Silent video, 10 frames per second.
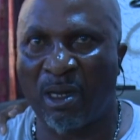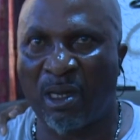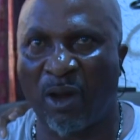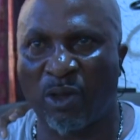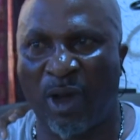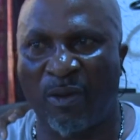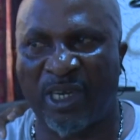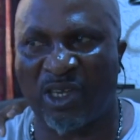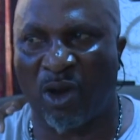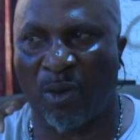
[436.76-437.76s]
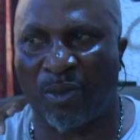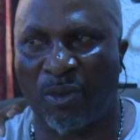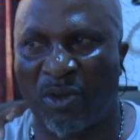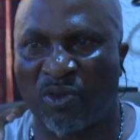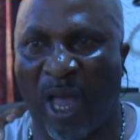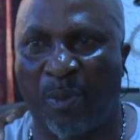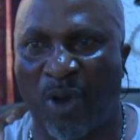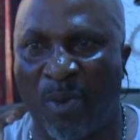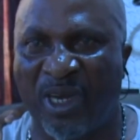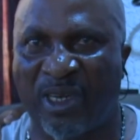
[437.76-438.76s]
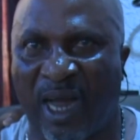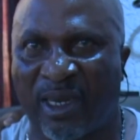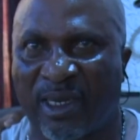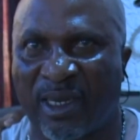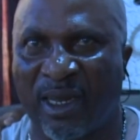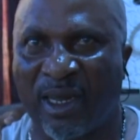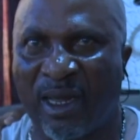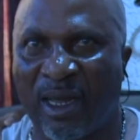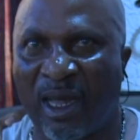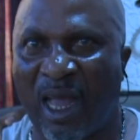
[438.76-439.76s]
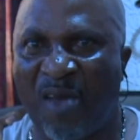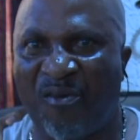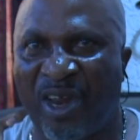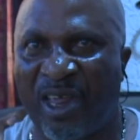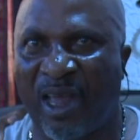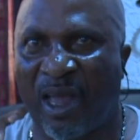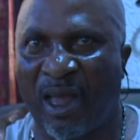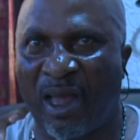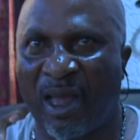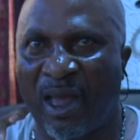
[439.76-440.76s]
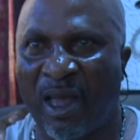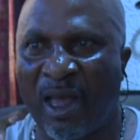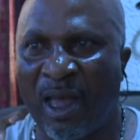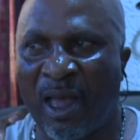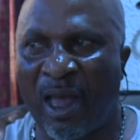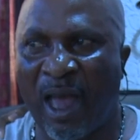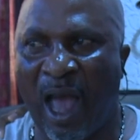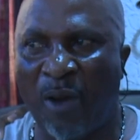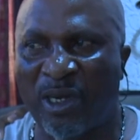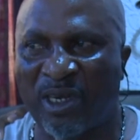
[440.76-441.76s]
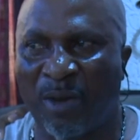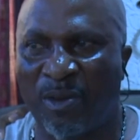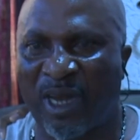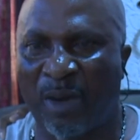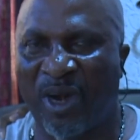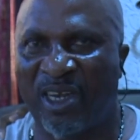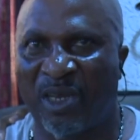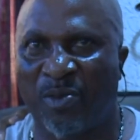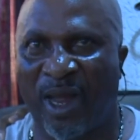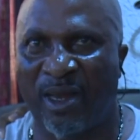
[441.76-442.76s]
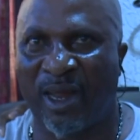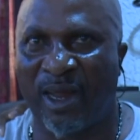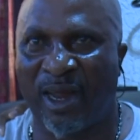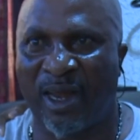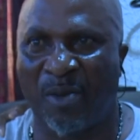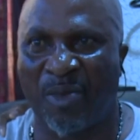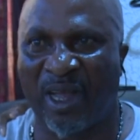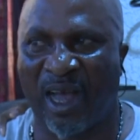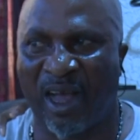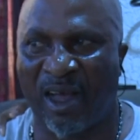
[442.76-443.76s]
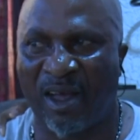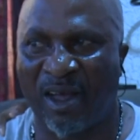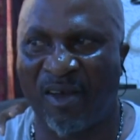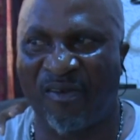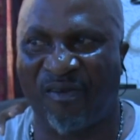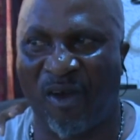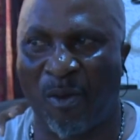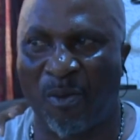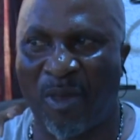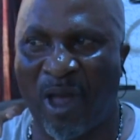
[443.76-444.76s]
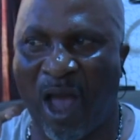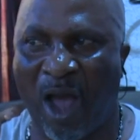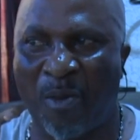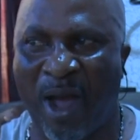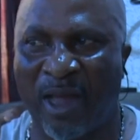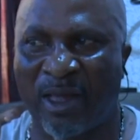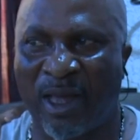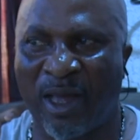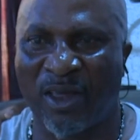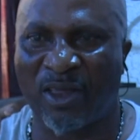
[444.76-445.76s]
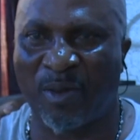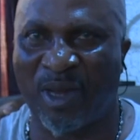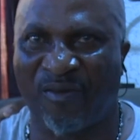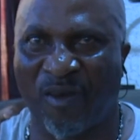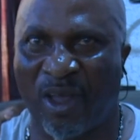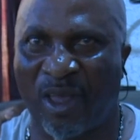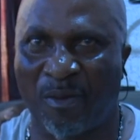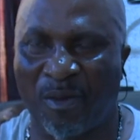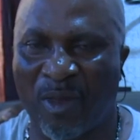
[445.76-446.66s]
That was where we stopped. So I promised that every year I would celebrate his birthday in a bigger form. I'll buy something for him.